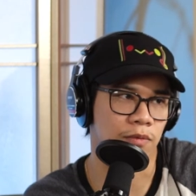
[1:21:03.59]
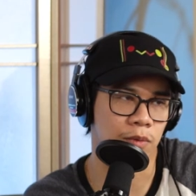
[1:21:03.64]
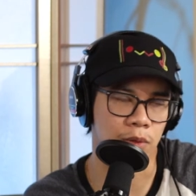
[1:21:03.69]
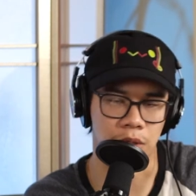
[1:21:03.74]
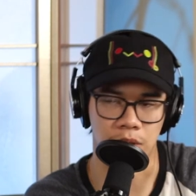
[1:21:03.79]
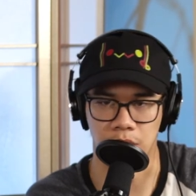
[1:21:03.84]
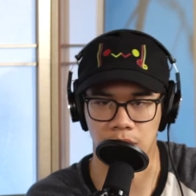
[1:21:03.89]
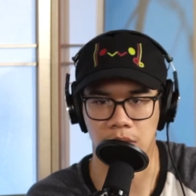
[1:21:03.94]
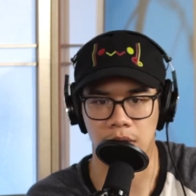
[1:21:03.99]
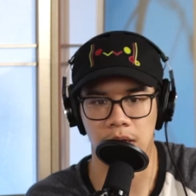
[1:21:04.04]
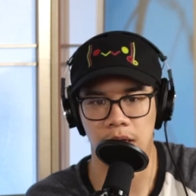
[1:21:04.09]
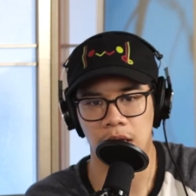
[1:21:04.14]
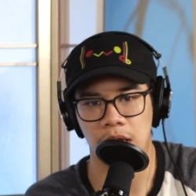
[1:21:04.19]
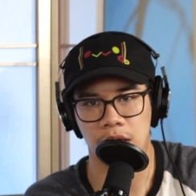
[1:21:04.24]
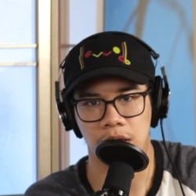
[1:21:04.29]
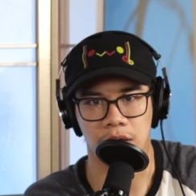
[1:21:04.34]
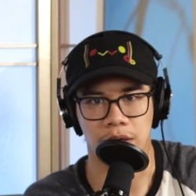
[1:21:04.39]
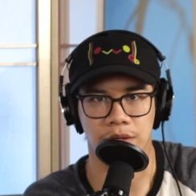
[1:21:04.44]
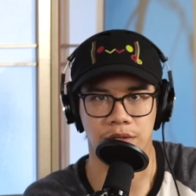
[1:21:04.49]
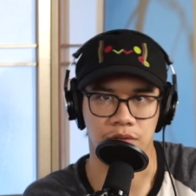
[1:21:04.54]
you know,
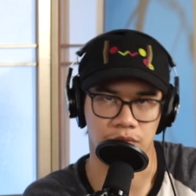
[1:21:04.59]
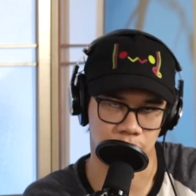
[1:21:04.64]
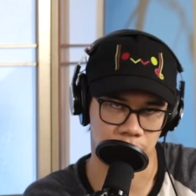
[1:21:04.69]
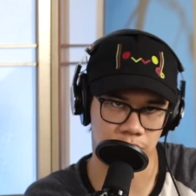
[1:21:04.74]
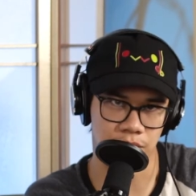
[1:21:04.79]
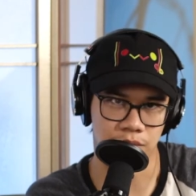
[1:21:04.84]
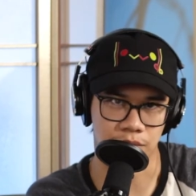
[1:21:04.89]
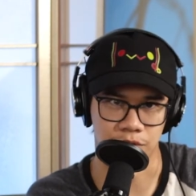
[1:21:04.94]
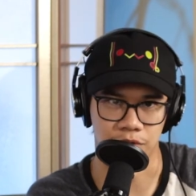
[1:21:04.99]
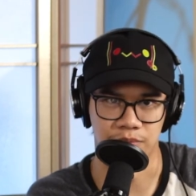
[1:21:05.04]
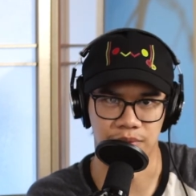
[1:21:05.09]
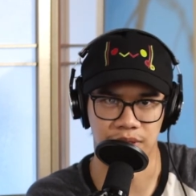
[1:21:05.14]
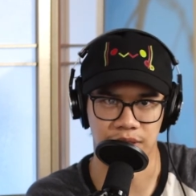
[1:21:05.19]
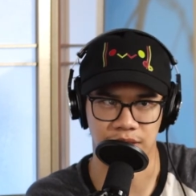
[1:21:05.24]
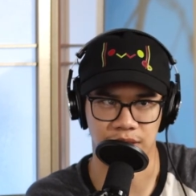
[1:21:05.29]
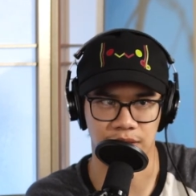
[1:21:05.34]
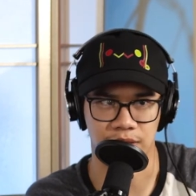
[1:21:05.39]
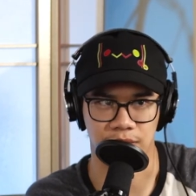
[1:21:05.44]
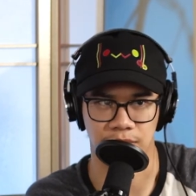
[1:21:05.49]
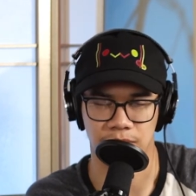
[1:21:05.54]
controversial,
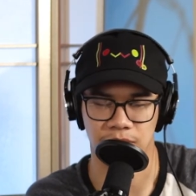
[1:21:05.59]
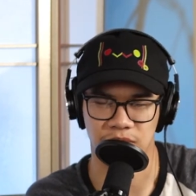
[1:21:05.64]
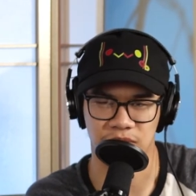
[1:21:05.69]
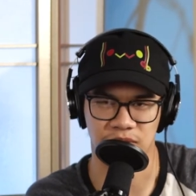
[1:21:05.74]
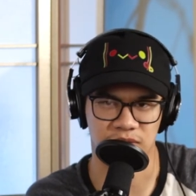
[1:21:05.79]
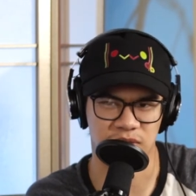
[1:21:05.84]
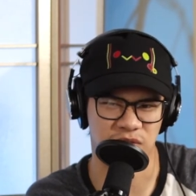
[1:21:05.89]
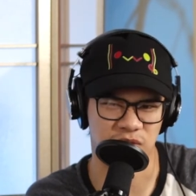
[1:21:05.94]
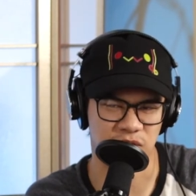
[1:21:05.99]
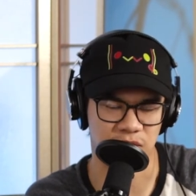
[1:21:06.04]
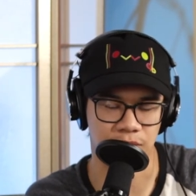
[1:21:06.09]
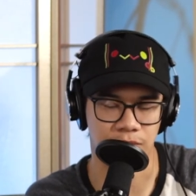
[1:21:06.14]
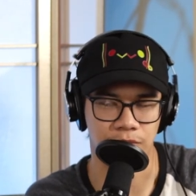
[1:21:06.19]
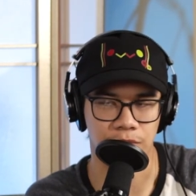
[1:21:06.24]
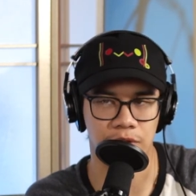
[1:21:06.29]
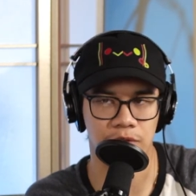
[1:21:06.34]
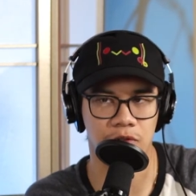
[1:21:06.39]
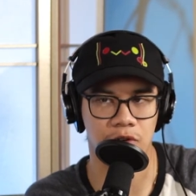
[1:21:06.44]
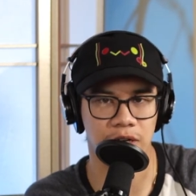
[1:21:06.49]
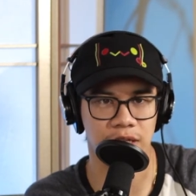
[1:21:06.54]
because, you know,
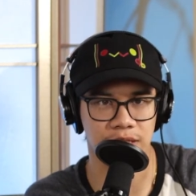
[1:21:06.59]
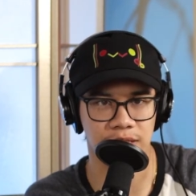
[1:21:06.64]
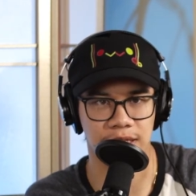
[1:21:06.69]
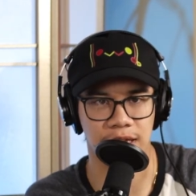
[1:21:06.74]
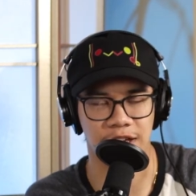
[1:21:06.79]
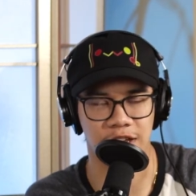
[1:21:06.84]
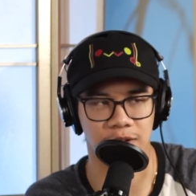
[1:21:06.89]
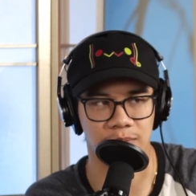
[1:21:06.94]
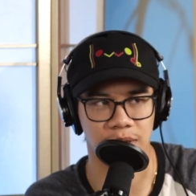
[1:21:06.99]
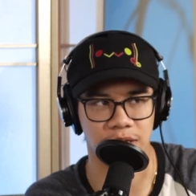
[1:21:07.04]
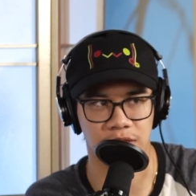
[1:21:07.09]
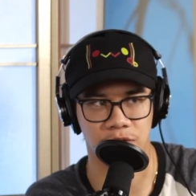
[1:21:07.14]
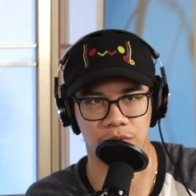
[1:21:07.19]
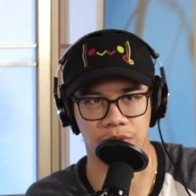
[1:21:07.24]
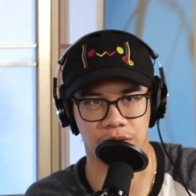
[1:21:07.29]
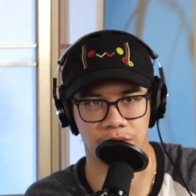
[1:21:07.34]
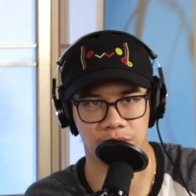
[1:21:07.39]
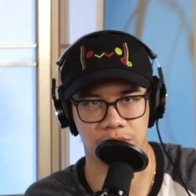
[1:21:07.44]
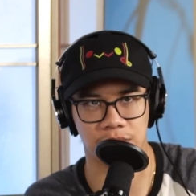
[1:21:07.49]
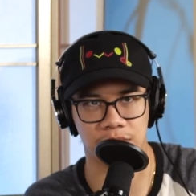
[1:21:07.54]
whenever I see anime
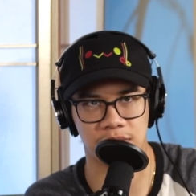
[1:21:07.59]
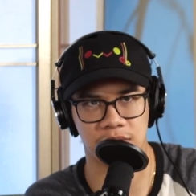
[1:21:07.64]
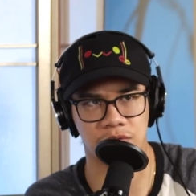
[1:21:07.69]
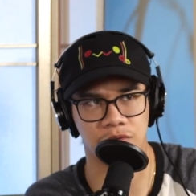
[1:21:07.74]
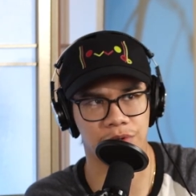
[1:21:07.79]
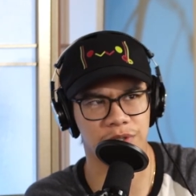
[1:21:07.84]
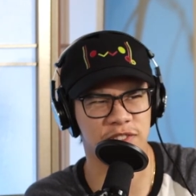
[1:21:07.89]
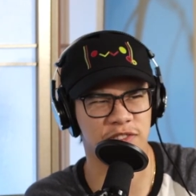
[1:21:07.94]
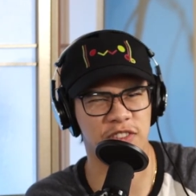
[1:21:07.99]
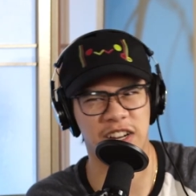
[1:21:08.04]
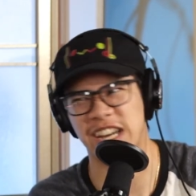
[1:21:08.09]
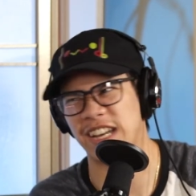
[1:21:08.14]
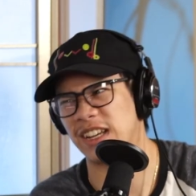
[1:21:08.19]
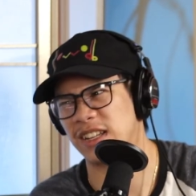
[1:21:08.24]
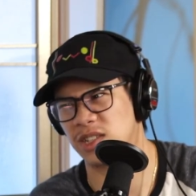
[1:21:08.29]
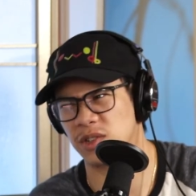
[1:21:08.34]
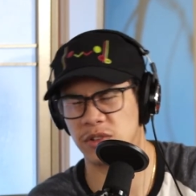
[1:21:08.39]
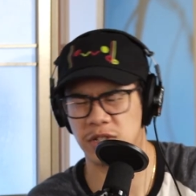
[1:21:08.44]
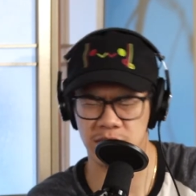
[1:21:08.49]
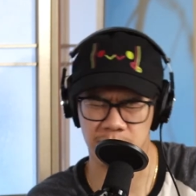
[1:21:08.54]
Twitter, it's always fighting,
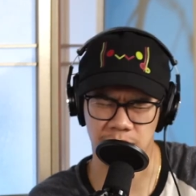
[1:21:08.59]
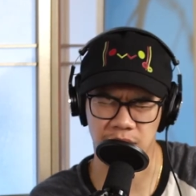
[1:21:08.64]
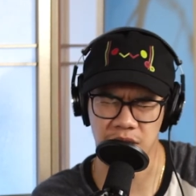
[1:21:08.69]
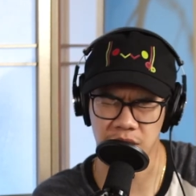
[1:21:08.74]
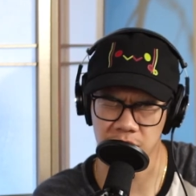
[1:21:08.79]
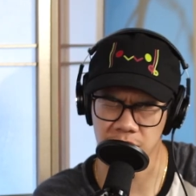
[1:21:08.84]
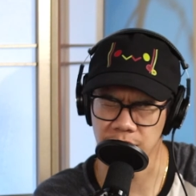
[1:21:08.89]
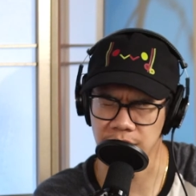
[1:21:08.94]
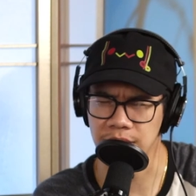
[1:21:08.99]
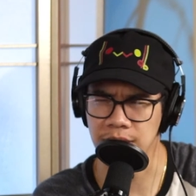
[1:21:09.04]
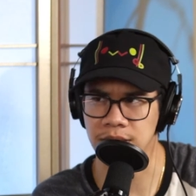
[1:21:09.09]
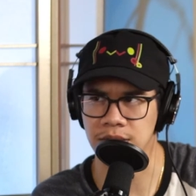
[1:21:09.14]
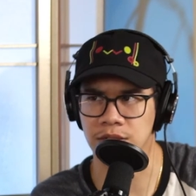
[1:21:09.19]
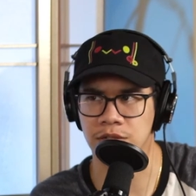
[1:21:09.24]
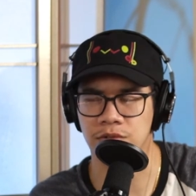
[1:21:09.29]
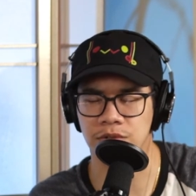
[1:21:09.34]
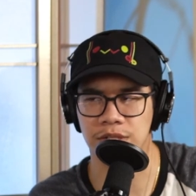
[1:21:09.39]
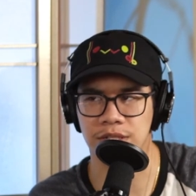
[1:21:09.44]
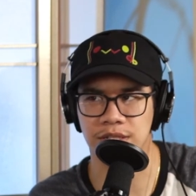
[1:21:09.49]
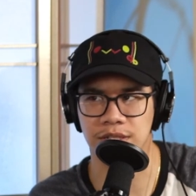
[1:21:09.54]
it's always bickering, it's
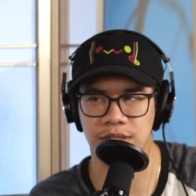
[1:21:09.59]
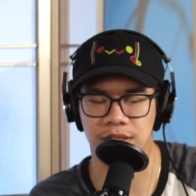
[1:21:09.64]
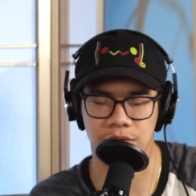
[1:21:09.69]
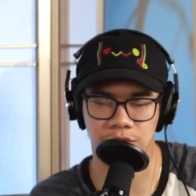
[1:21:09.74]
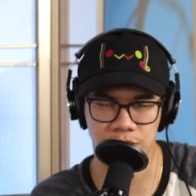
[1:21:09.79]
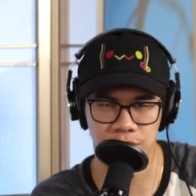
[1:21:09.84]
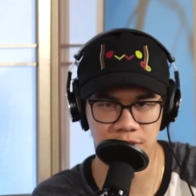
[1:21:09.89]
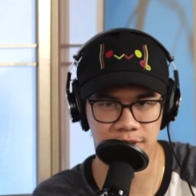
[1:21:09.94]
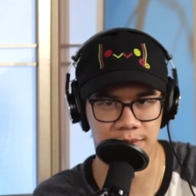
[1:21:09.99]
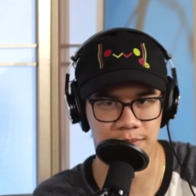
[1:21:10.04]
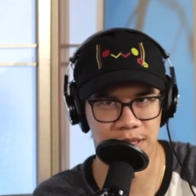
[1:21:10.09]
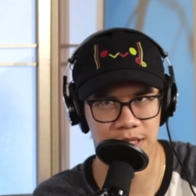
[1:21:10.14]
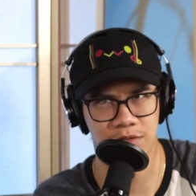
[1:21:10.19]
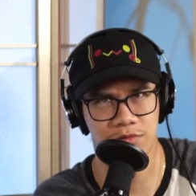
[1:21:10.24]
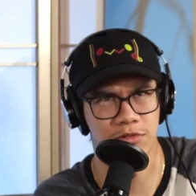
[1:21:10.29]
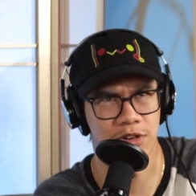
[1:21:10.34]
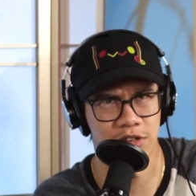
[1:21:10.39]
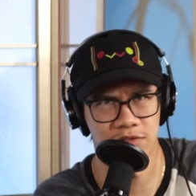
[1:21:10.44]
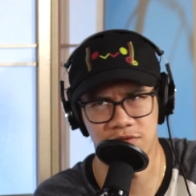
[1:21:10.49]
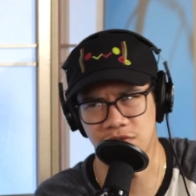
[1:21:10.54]
always who's the best
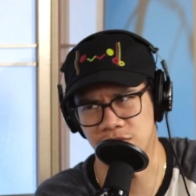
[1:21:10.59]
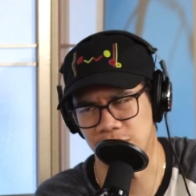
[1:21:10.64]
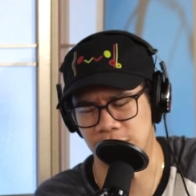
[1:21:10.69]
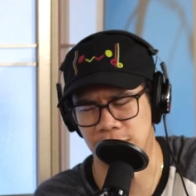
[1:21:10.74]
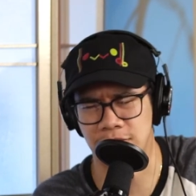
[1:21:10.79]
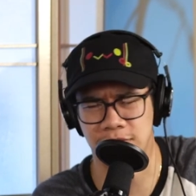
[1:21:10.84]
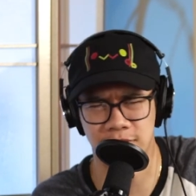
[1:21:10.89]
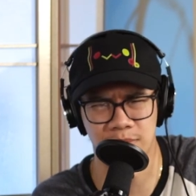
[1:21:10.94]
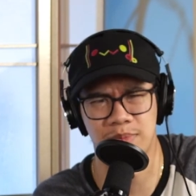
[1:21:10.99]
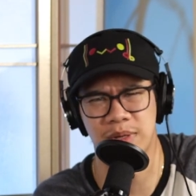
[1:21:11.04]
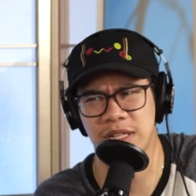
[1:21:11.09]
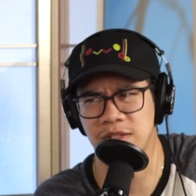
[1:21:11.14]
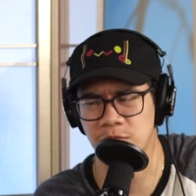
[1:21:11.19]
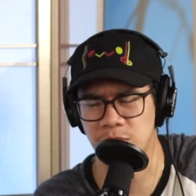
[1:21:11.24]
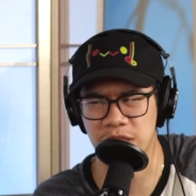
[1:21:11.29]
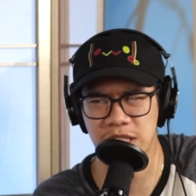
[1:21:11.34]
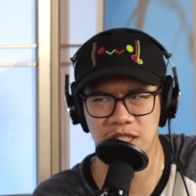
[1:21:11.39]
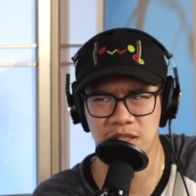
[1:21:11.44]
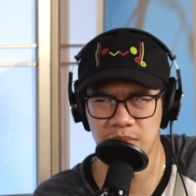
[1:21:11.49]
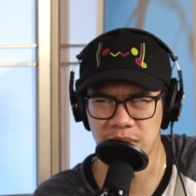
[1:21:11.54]
waifu and what's
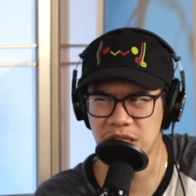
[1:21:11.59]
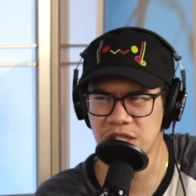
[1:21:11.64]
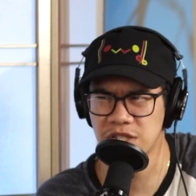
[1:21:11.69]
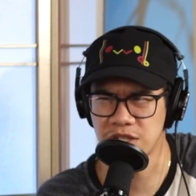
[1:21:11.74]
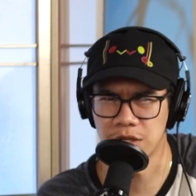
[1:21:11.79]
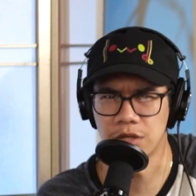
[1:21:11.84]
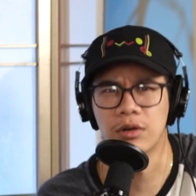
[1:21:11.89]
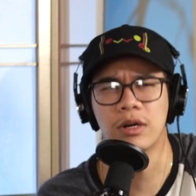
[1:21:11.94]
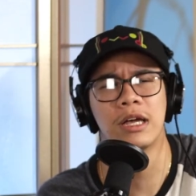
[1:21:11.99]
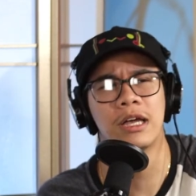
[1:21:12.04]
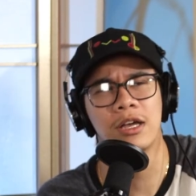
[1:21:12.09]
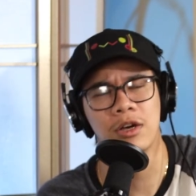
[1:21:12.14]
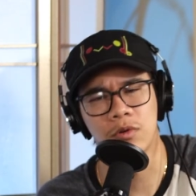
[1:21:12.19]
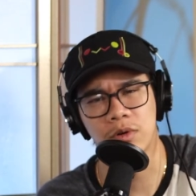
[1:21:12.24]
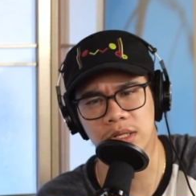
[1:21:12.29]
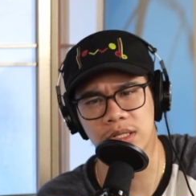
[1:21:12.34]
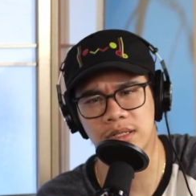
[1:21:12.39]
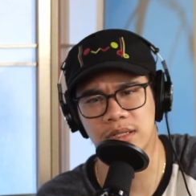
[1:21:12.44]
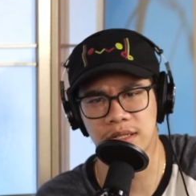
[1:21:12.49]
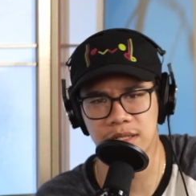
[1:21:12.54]
the best show,
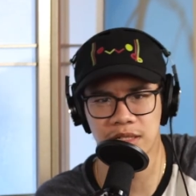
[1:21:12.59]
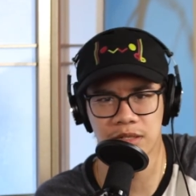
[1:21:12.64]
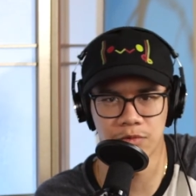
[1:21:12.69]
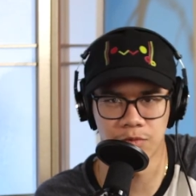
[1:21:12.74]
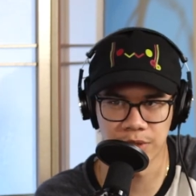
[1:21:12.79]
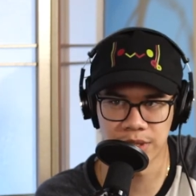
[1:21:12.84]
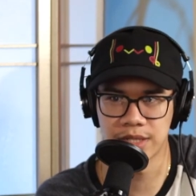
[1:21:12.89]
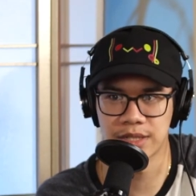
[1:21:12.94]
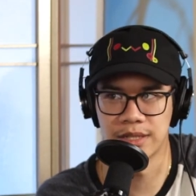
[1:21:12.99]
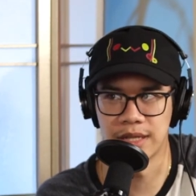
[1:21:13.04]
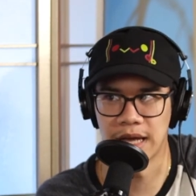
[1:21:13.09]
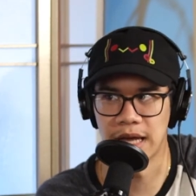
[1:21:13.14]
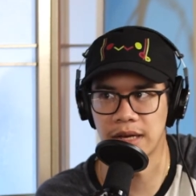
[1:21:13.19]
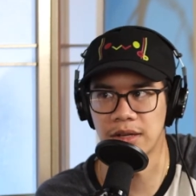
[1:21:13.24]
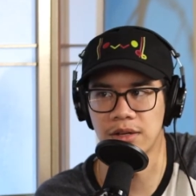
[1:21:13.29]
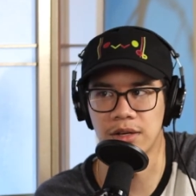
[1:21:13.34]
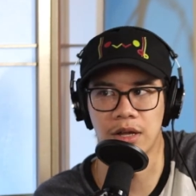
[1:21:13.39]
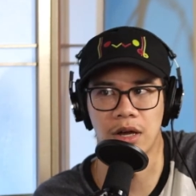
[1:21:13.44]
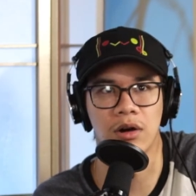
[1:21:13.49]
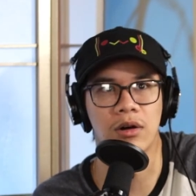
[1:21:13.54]
what's this and what's that,
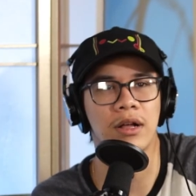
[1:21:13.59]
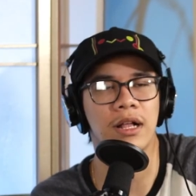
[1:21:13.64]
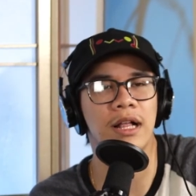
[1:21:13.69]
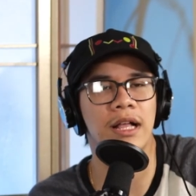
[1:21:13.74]
you know.